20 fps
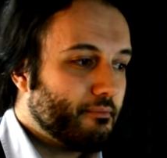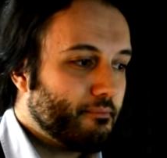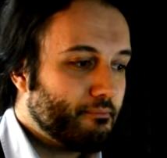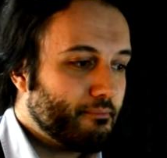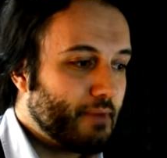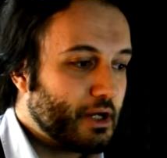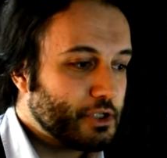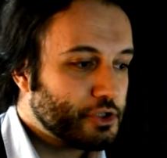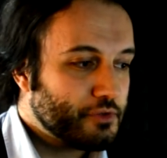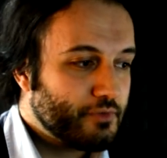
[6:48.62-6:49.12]

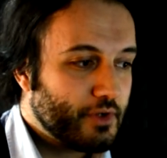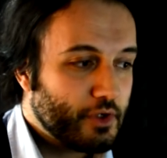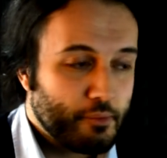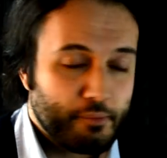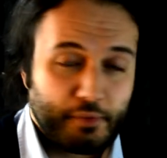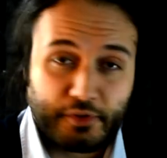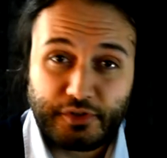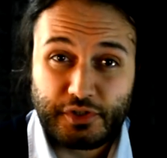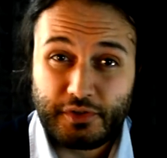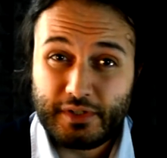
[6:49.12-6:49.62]
much of an
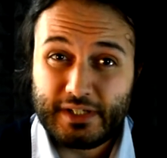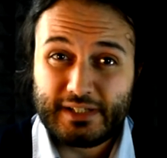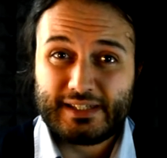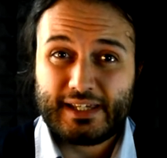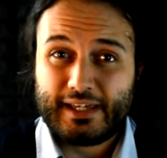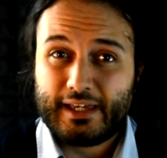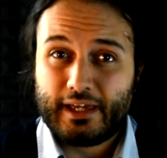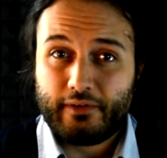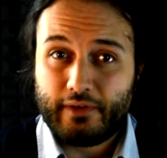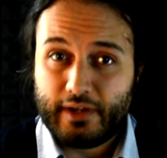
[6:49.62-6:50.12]
opportunity
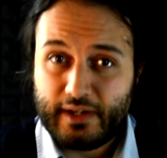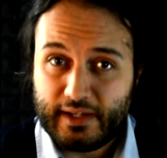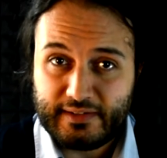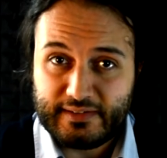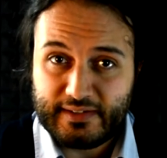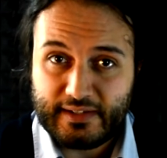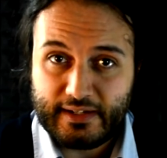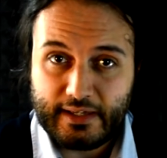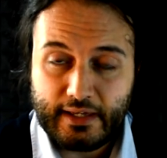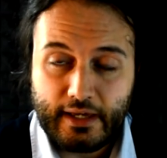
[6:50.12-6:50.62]
here in
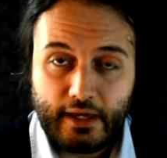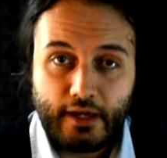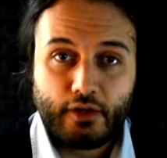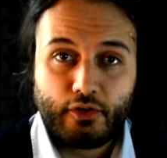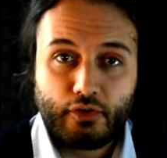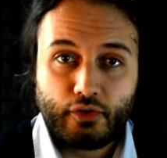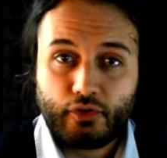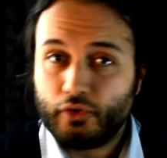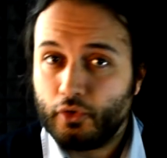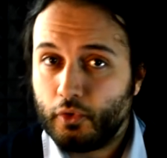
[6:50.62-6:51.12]
Italy
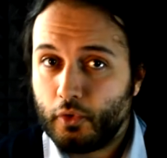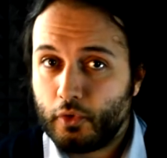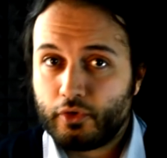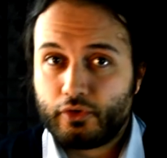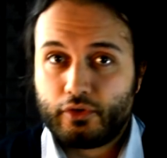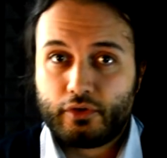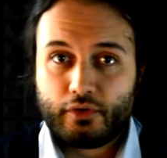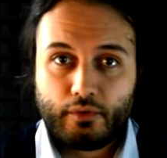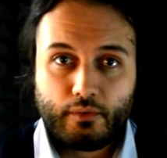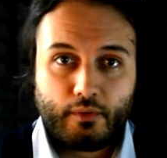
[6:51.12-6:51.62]
to talk
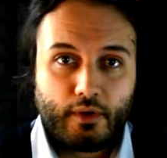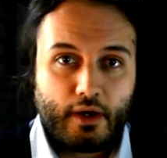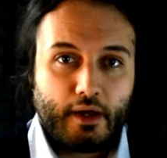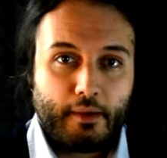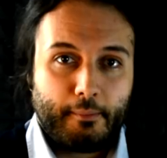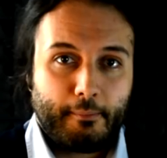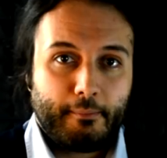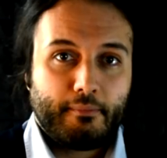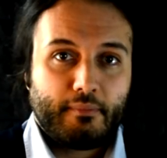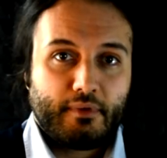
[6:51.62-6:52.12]
to
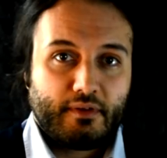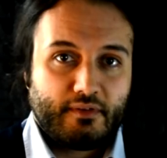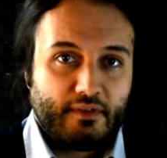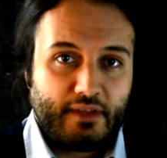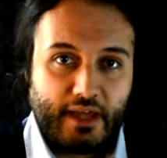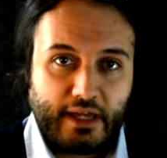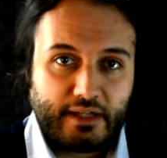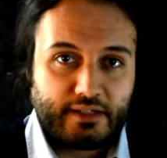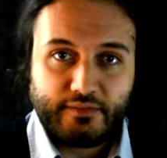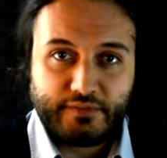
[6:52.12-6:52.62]
um,
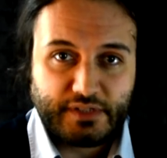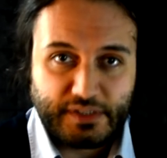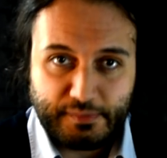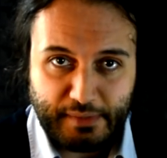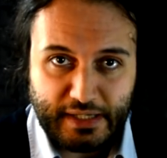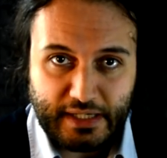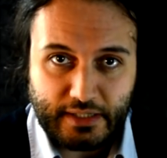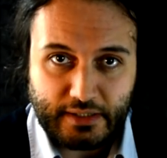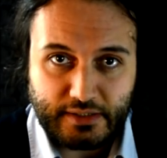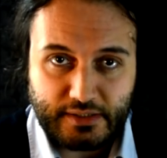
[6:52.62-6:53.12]
native
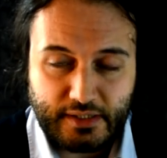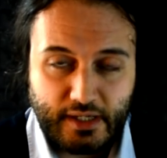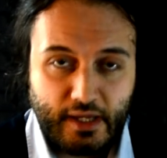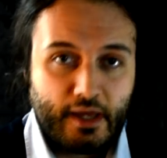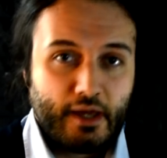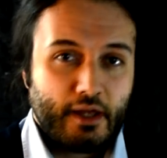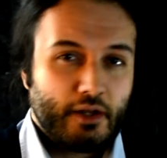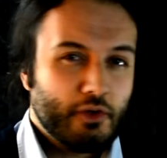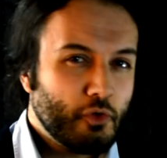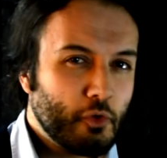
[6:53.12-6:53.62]
speakers.
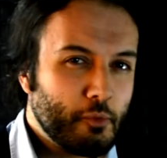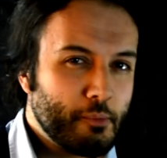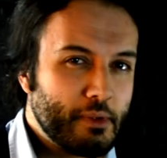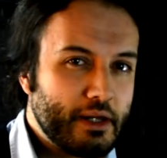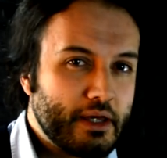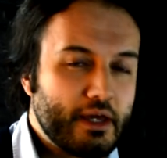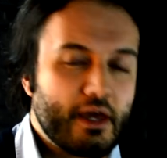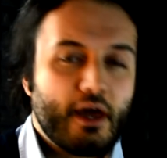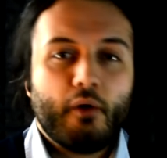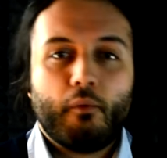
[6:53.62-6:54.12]

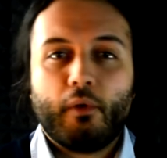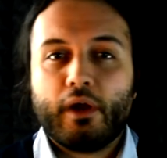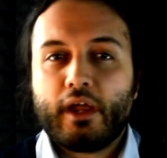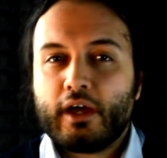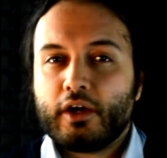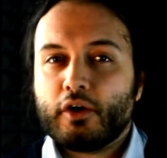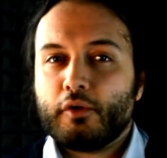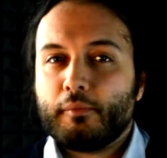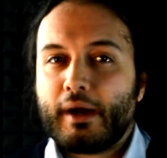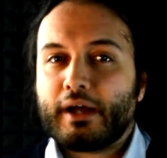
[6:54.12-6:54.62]
Normally when I
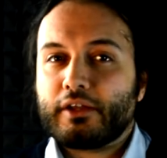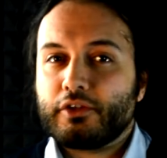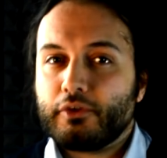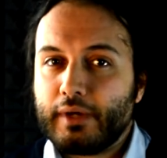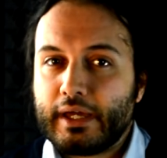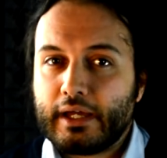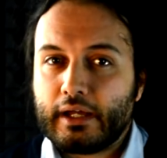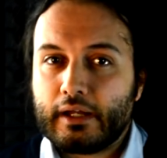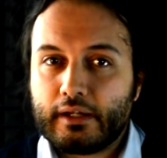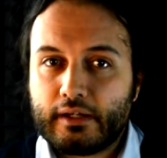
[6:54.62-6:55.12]
go back to
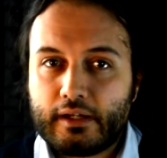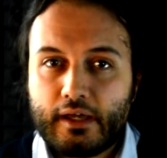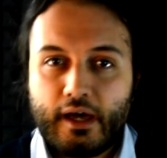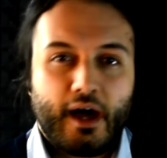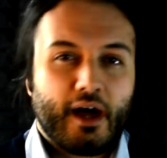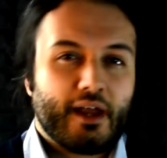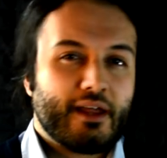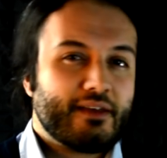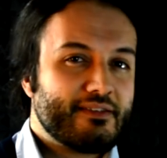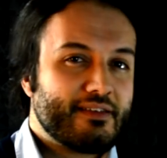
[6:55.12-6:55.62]
England
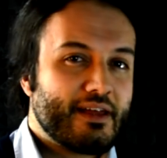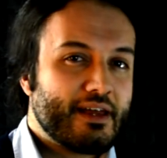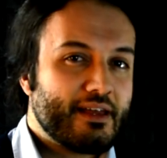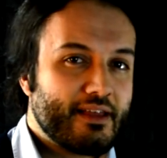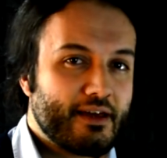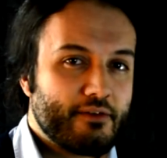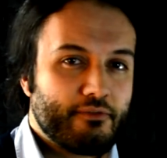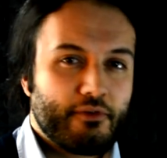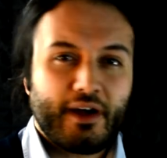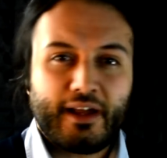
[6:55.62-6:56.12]
and I stay
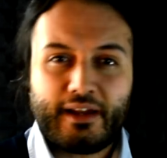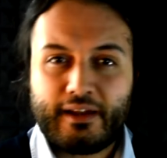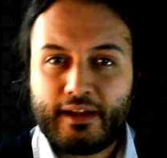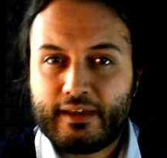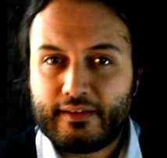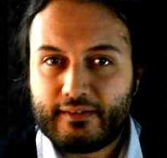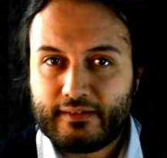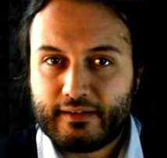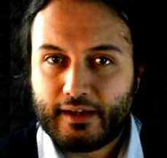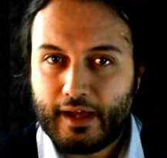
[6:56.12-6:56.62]
there for at
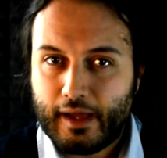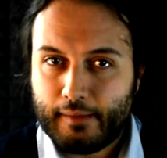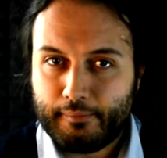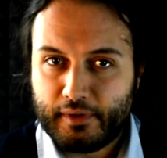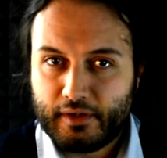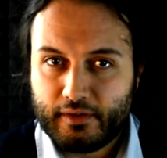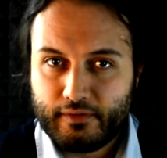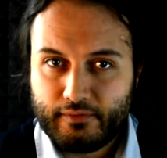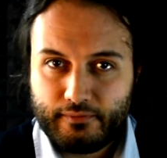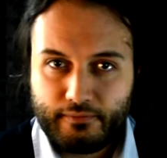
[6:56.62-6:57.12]
least a
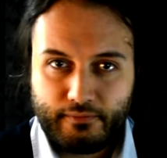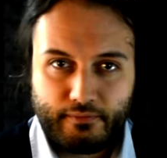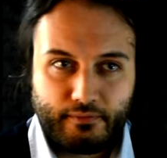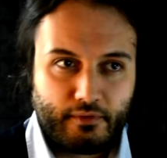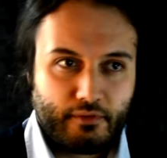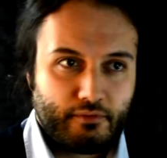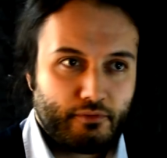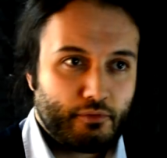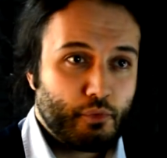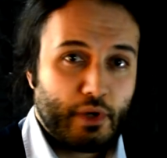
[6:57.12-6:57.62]
couple of,
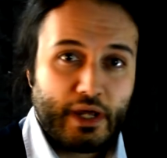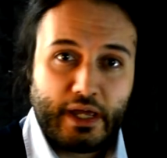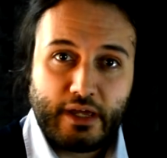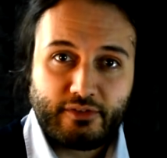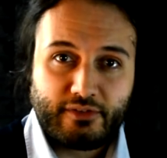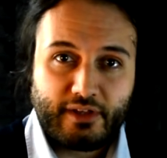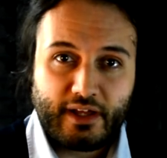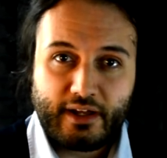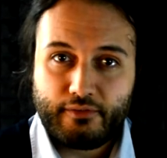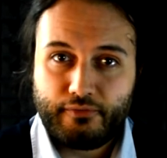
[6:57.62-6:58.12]
of
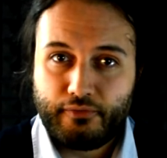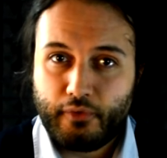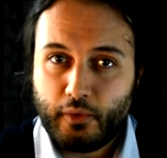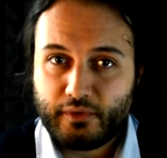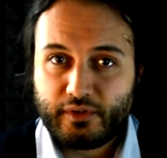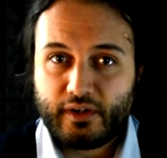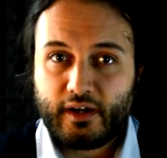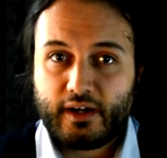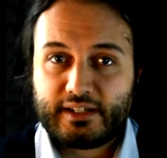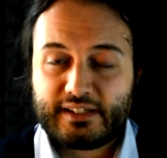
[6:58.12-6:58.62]
weeks, like a
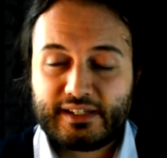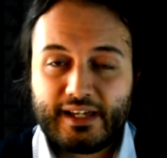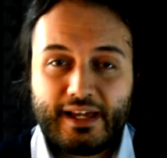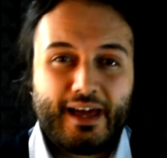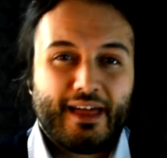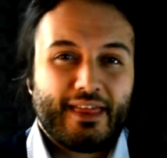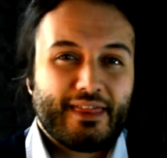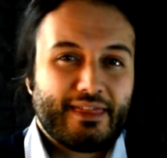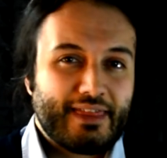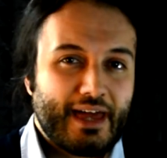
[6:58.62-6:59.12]
fortnight,
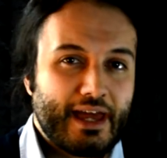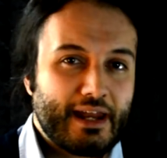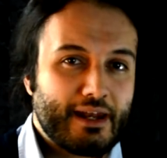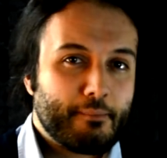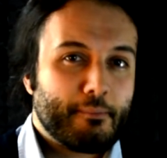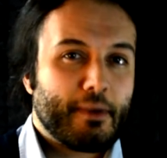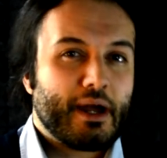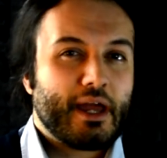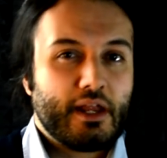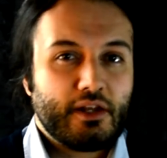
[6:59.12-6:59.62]
then
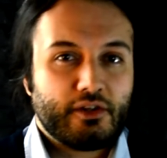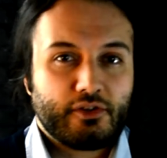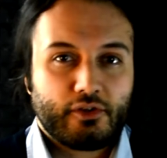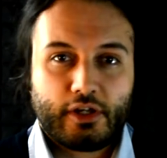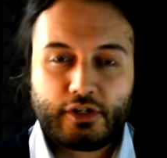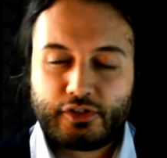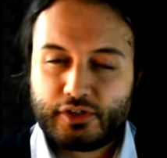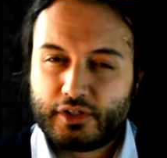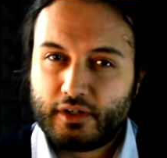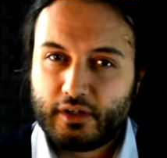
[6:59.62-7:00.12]
my
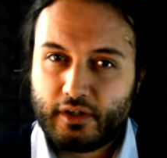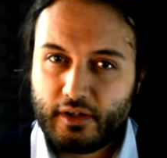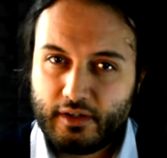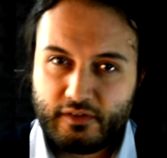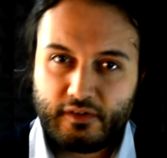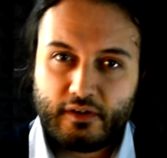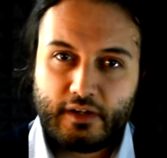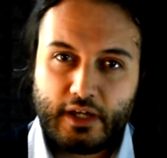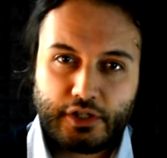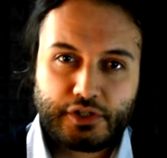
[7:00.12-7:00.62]
intonation
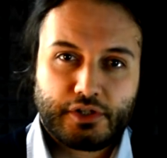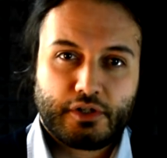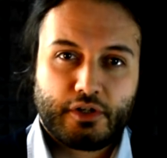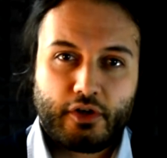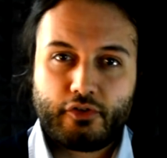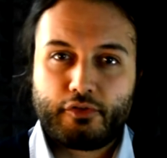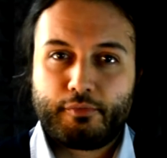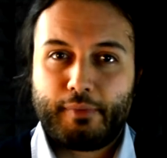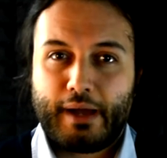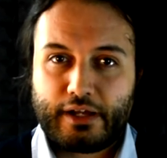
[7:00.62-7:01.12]
intonation
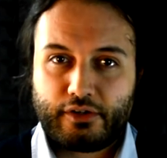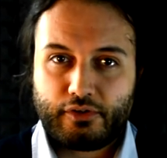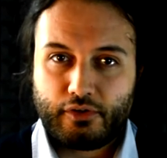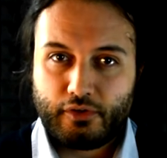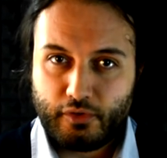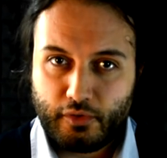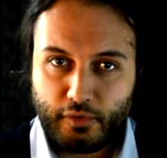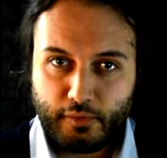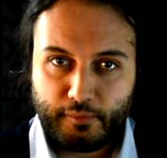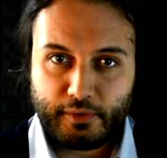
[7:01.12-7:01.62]
goes back to
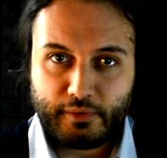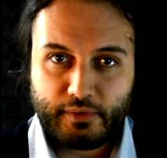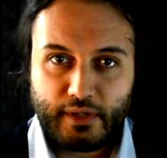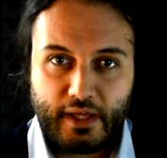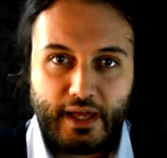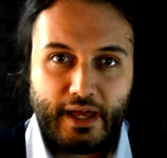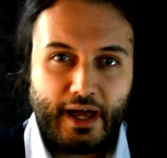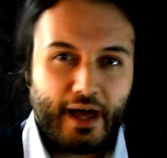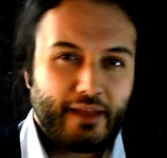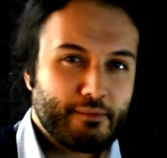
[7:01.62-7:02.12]
normal.
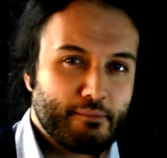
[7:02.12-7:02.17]
At the